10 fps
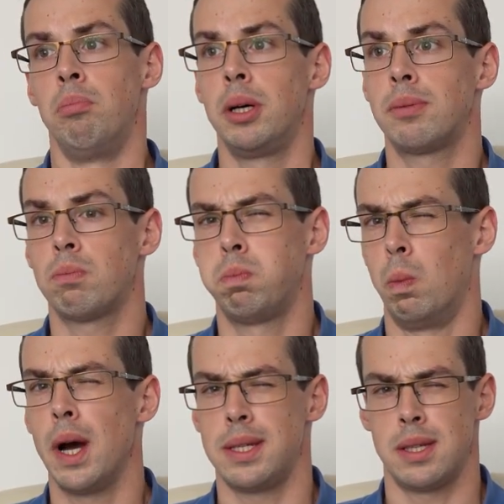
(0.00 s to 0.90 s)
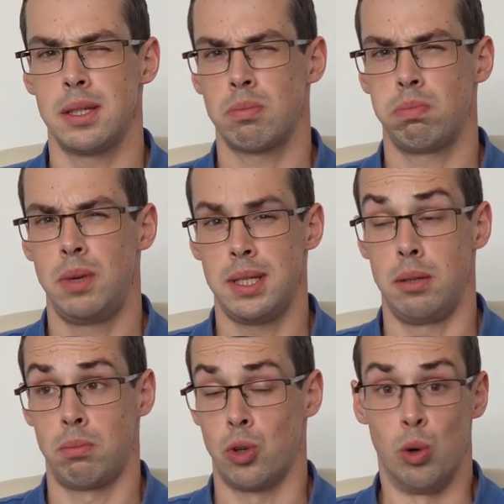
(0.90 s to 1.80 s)
But why is this? Is
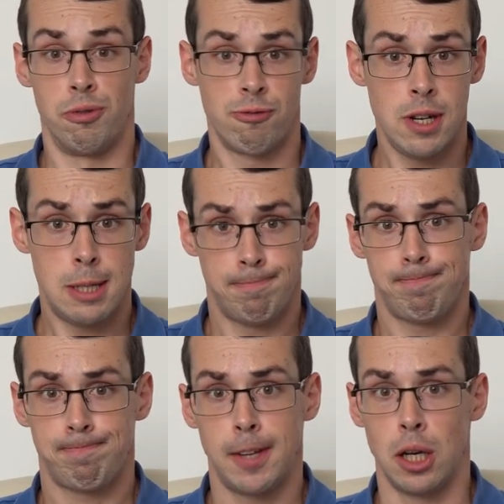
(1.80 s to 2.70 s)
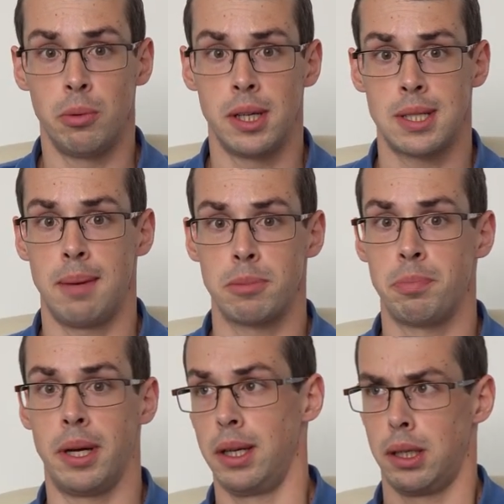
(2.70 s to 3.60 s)
it corporate greed? You know, an
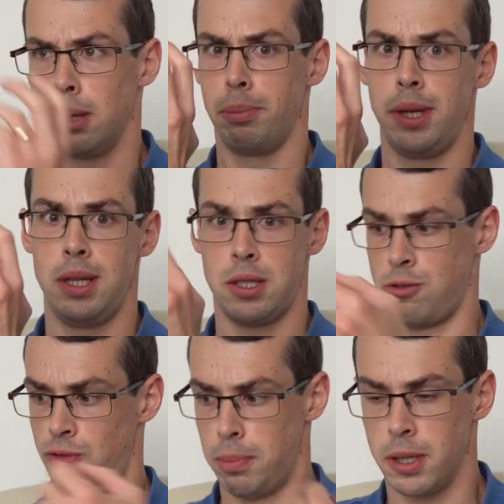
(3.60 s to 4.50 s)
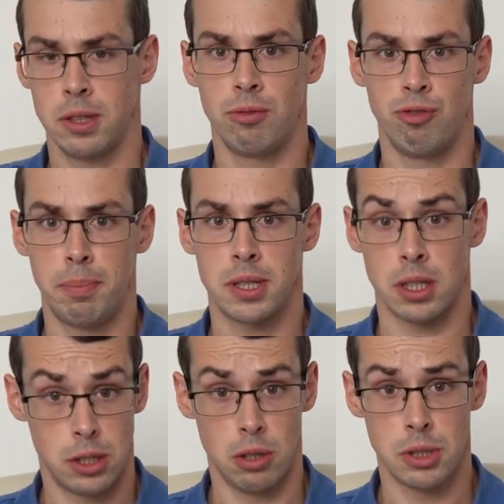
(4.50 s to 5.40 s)
attempt by companies to rip us, rip us
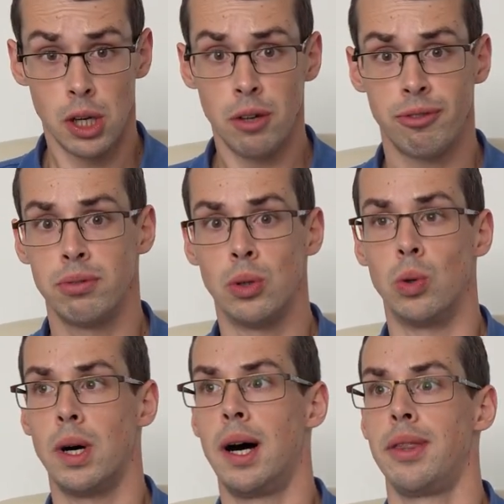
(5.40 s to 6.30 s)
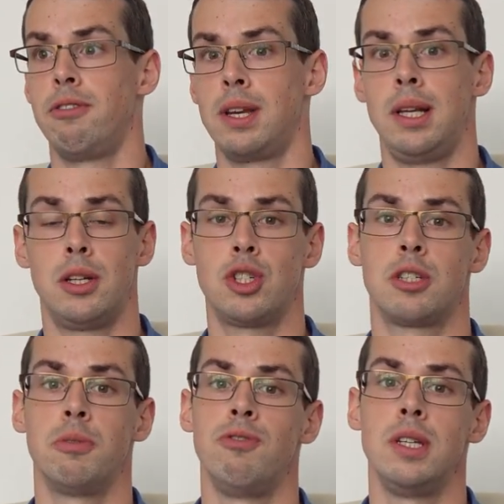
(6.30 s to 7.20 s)
consumers off? Or are there any
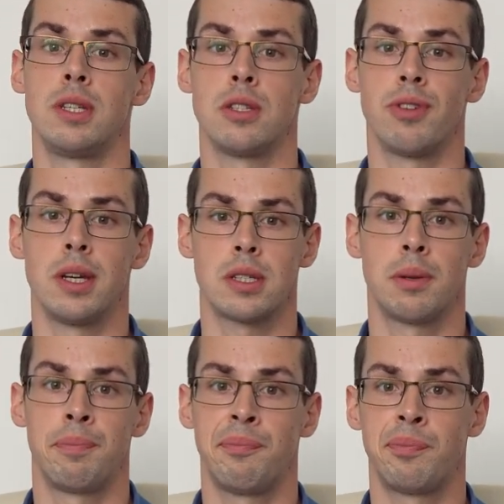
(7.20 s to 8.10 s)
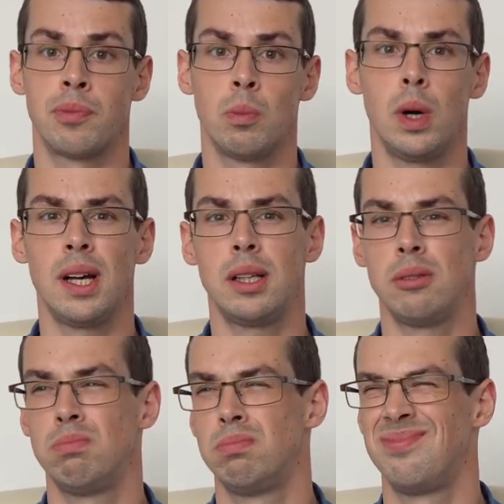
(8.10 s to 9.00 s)
legitimate reasons for this?
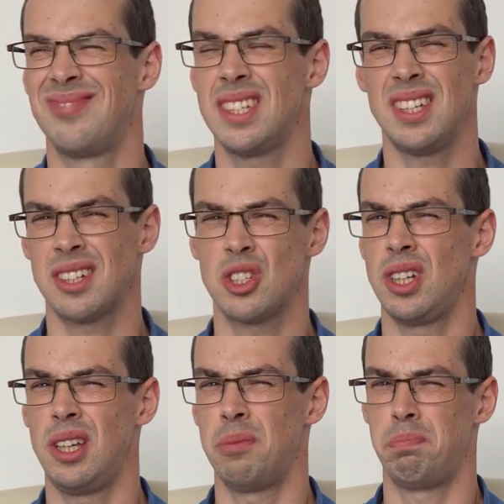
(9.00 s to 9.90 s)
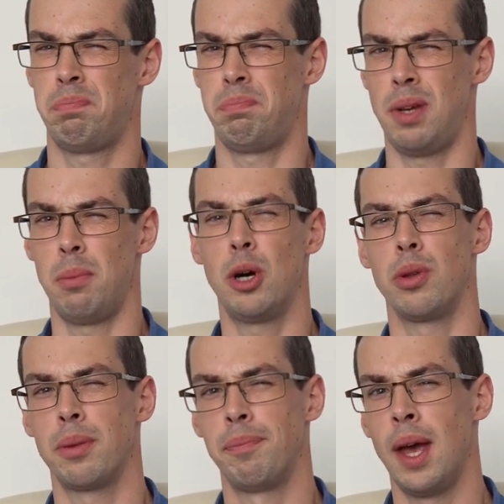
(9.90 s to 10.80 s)
Well, it's actually a bit of
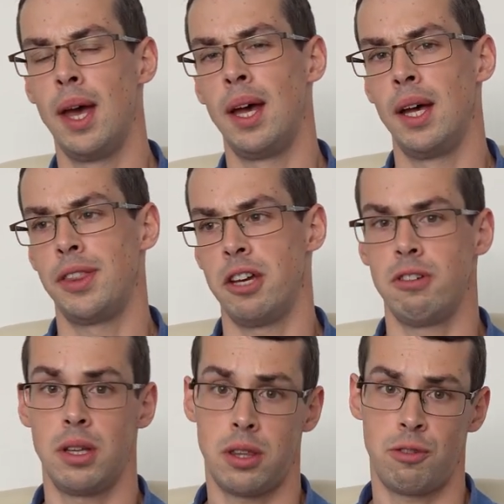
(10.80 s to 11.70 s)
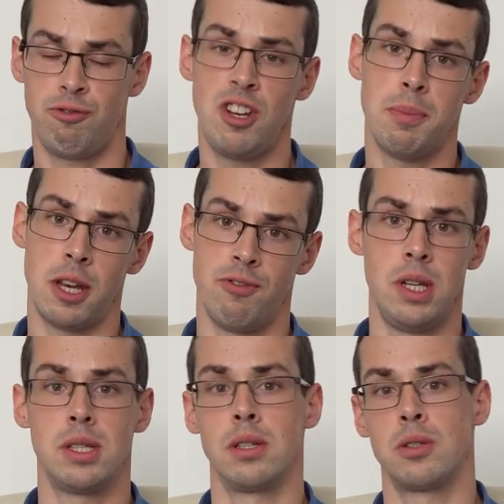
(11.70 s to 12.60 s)
both. There are three main
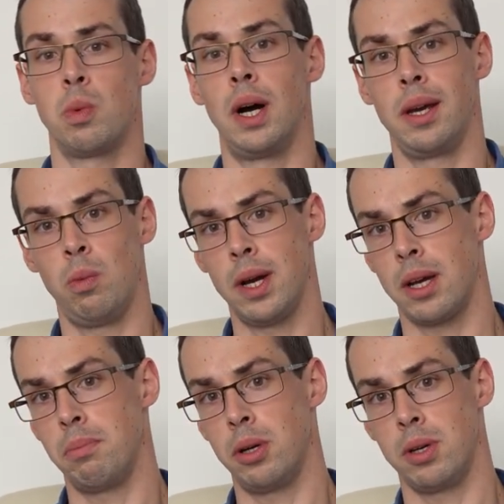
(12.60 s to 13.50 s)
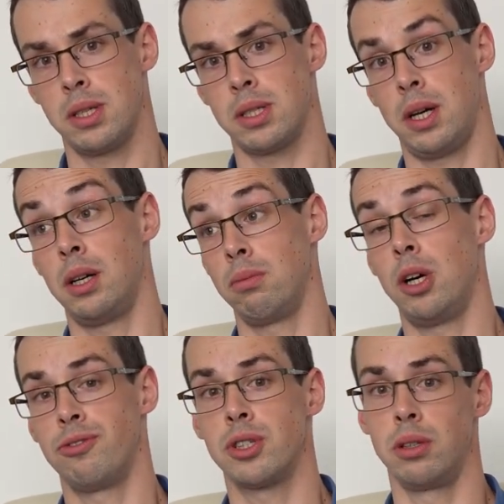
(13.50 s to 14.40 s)
reasons why white components are
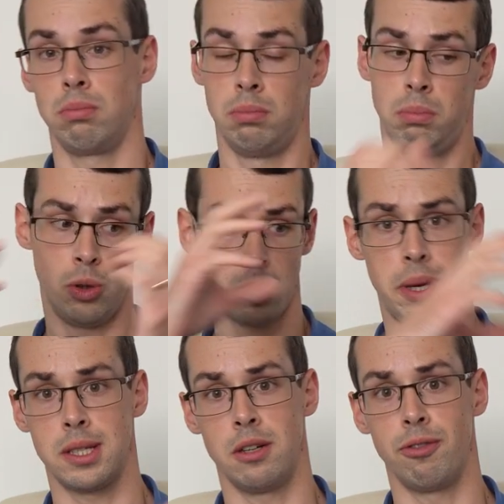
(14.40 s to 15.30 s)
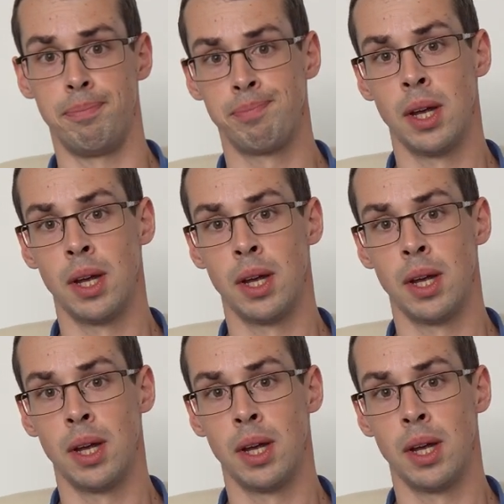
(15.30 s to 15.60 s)
often more expensive.